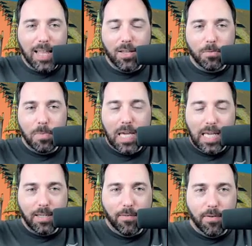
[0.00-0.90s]
and
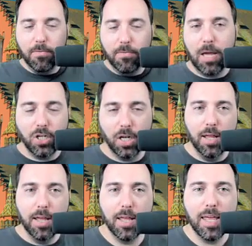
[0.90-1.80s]
take those pieces of
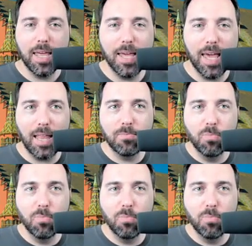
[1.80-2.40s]
information.